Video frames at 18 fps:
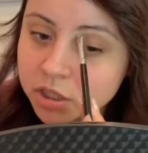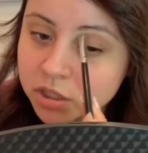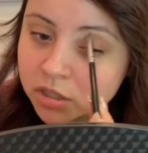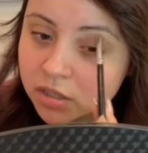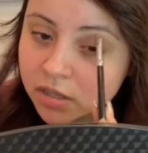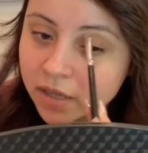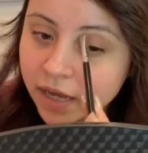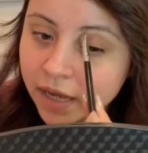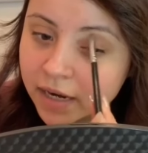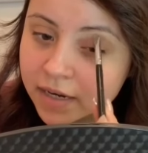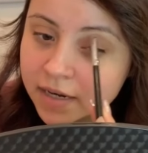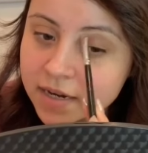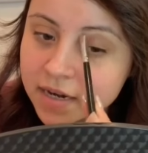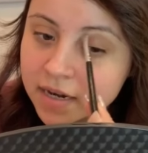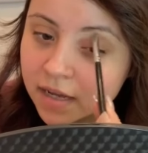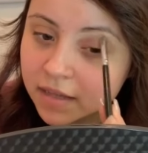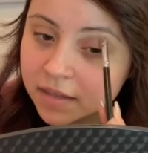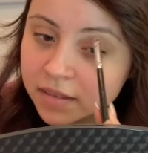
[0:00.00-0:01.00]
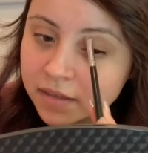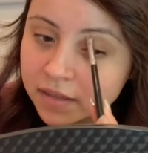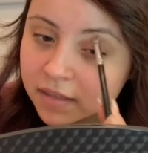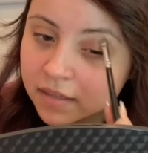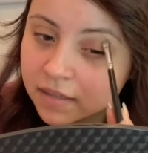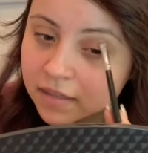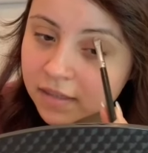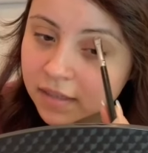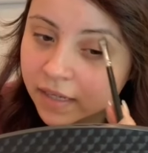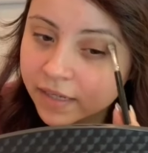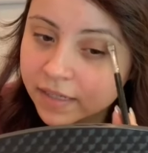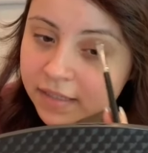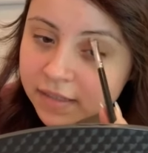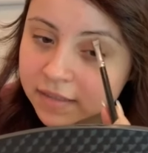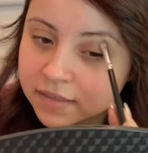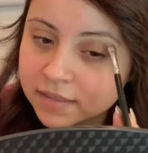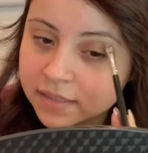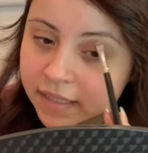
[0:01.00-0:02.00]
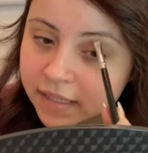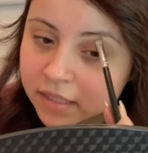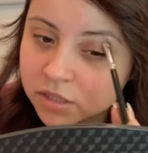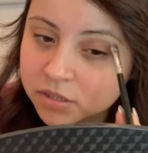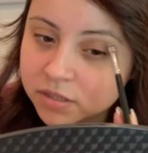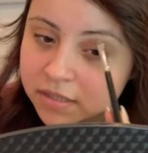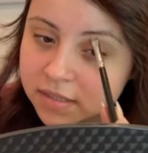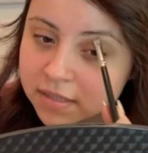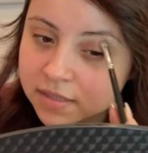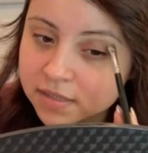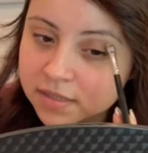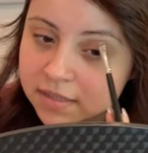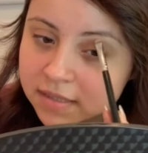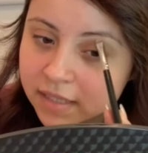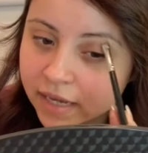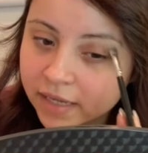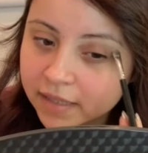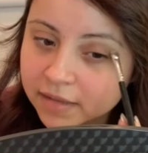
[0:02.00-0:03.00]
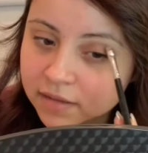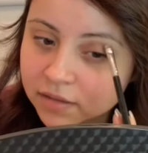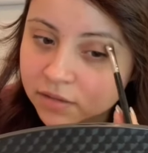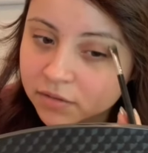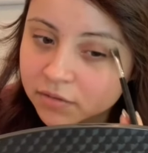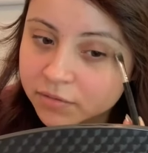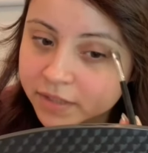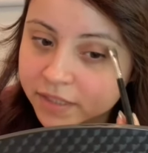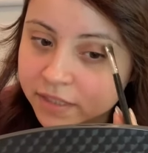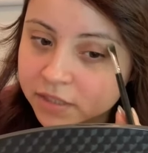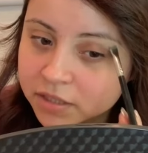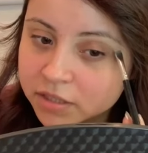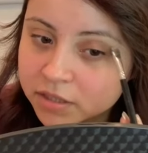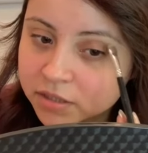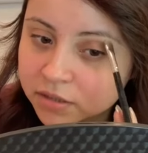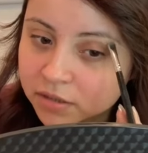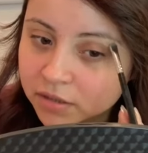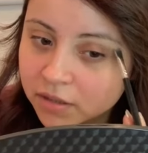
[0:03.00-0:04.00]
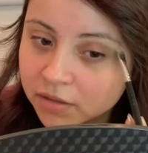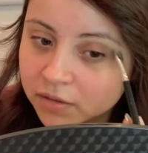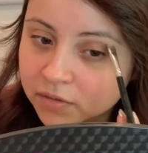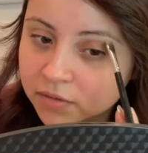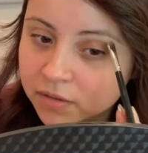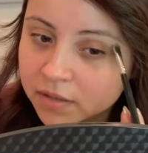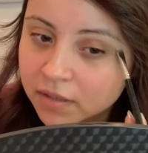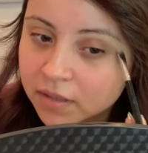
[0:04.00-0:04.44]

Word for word: sure that nothing like dangerous is at their reach, you know?